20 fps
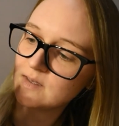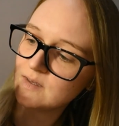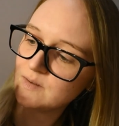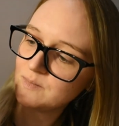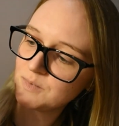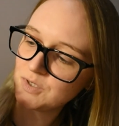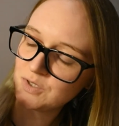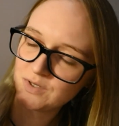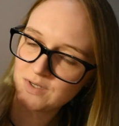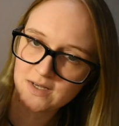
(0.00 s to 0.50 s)

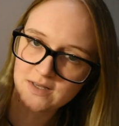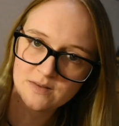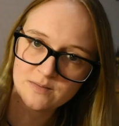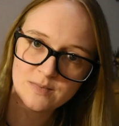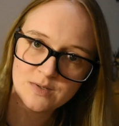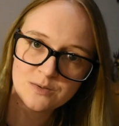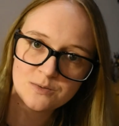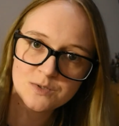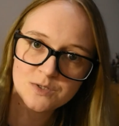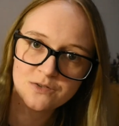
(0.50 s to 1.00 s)
But you get them
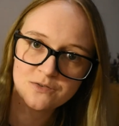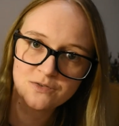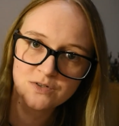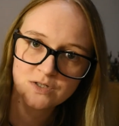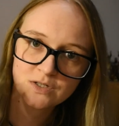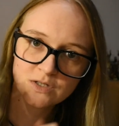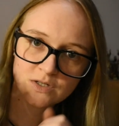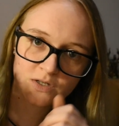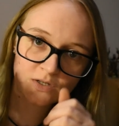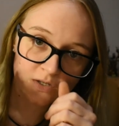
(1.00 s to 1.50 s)
in all
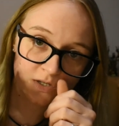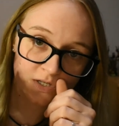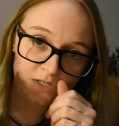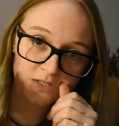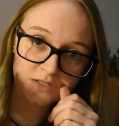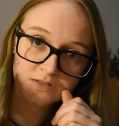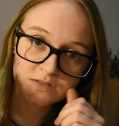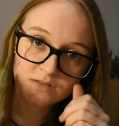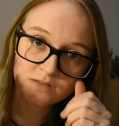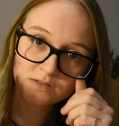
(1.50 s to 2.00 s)
different
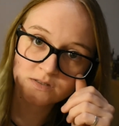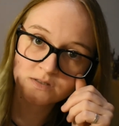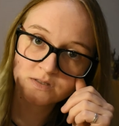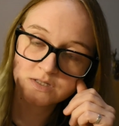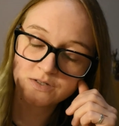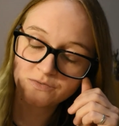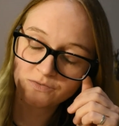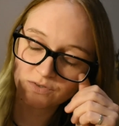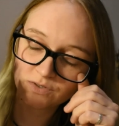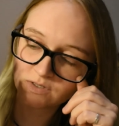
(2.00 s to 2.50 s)
colours,
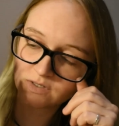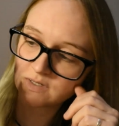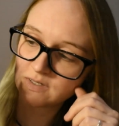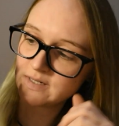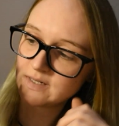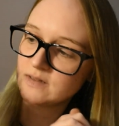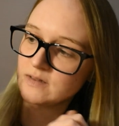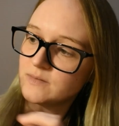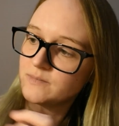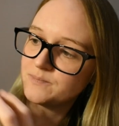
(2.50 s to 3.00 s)
different
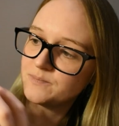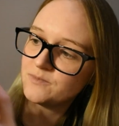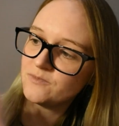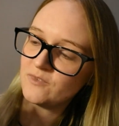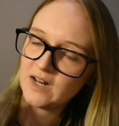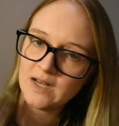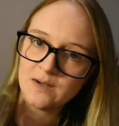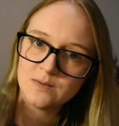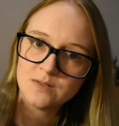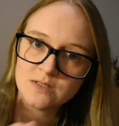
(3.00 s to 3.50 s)
little
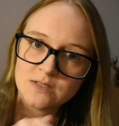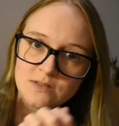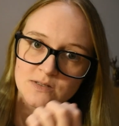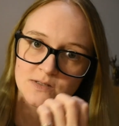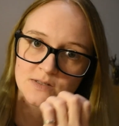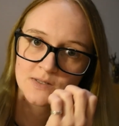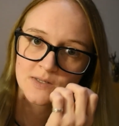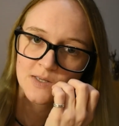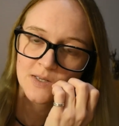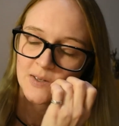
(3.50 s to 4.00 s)
flowers.
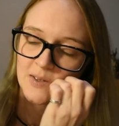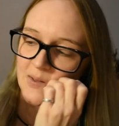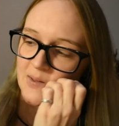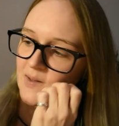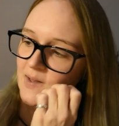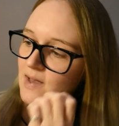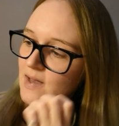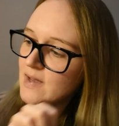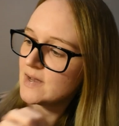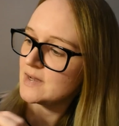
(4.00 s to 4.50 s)

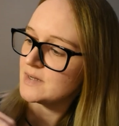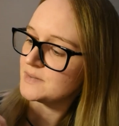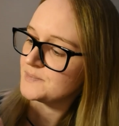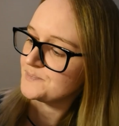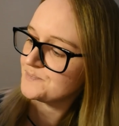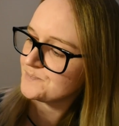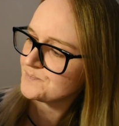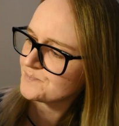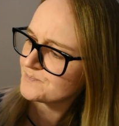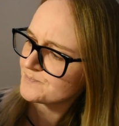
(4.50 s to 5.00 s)

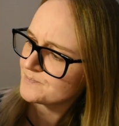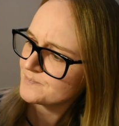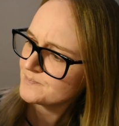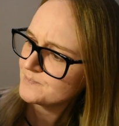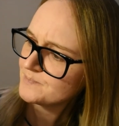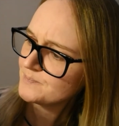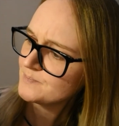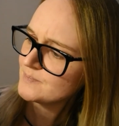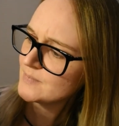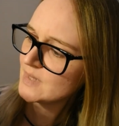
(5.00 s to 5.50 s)
And
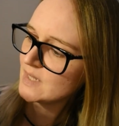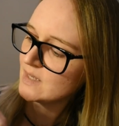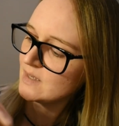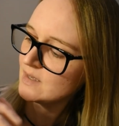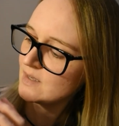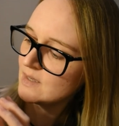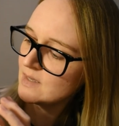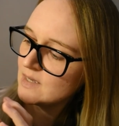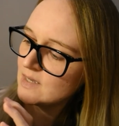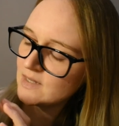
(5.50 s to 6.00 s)

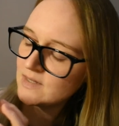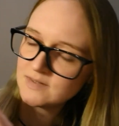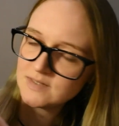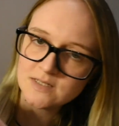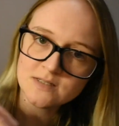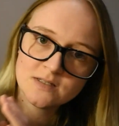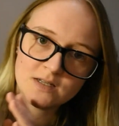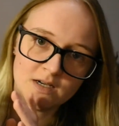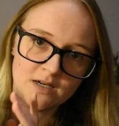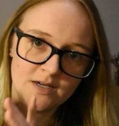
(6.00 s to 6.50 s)

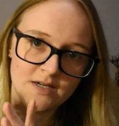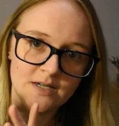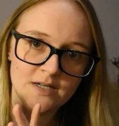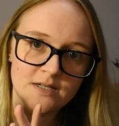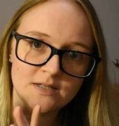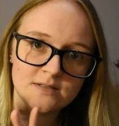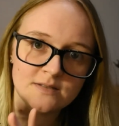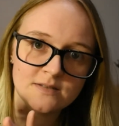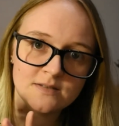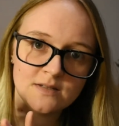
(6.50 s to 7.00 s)
this guy
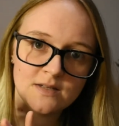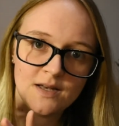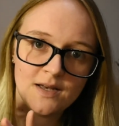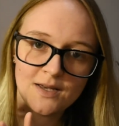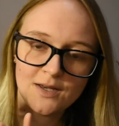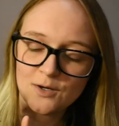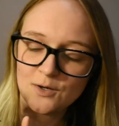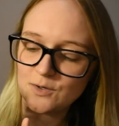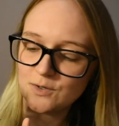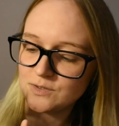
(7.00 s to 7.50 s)
I
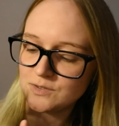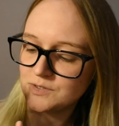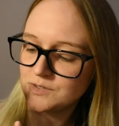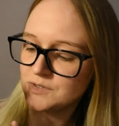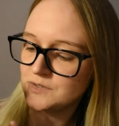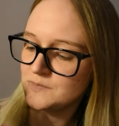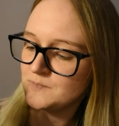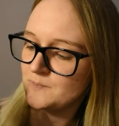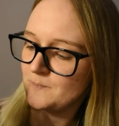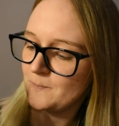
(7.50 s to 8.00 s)
got
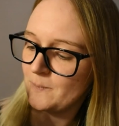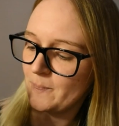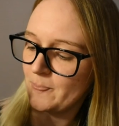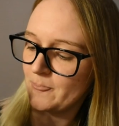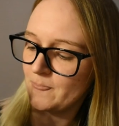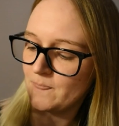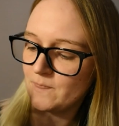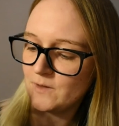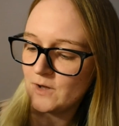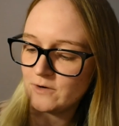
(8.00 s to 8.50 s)

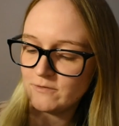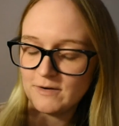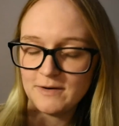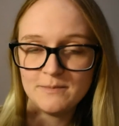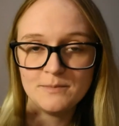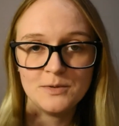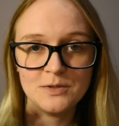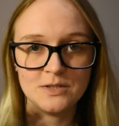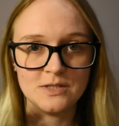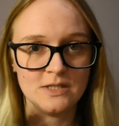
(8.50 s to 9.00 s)
around
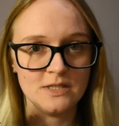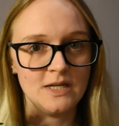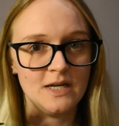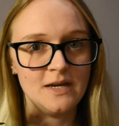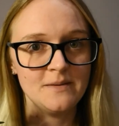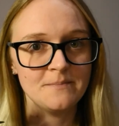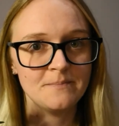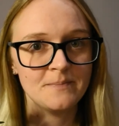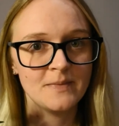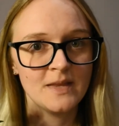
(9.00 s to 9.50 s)
Mother's
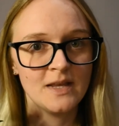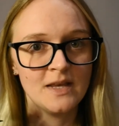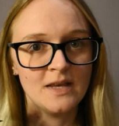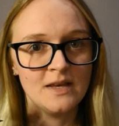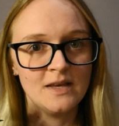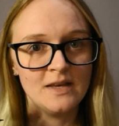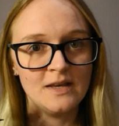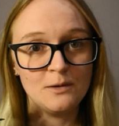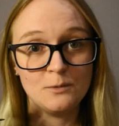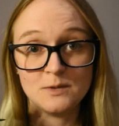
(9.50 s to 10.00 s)
Day.
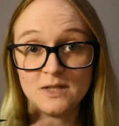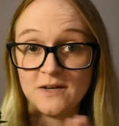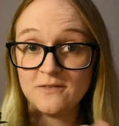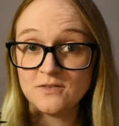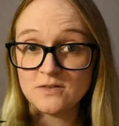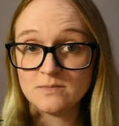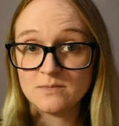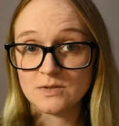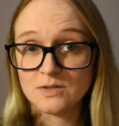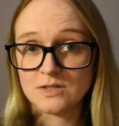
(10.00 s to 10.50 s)
It was
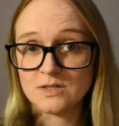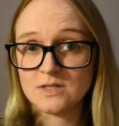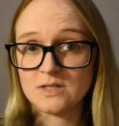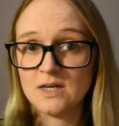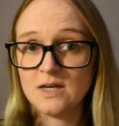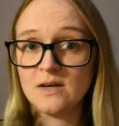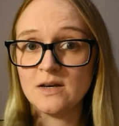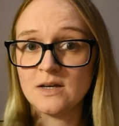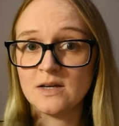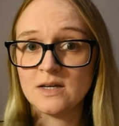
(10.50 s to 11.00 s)
after Mother's
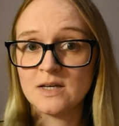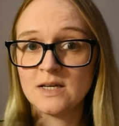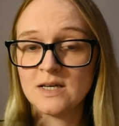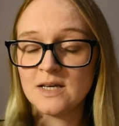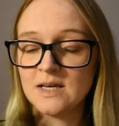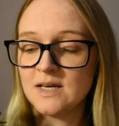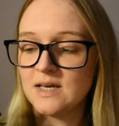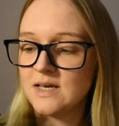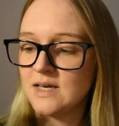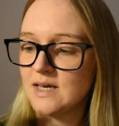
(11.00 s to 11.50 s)
Day,
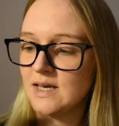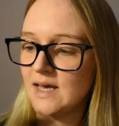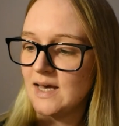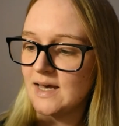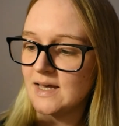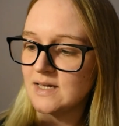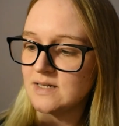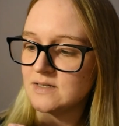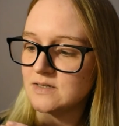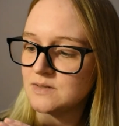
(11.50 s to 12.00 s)

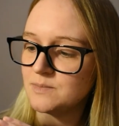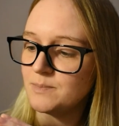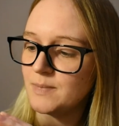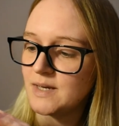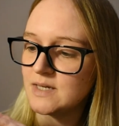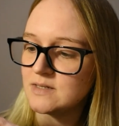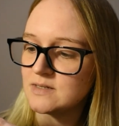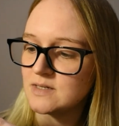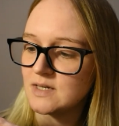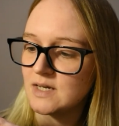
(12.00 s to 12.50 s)
and
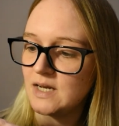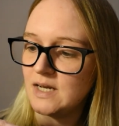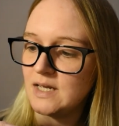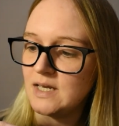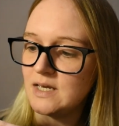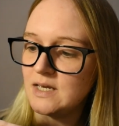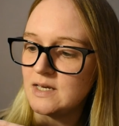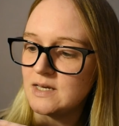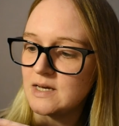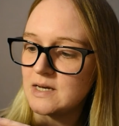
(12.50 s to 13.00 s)

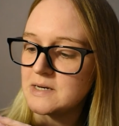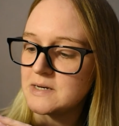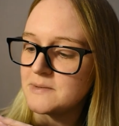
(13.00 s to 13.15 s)
basically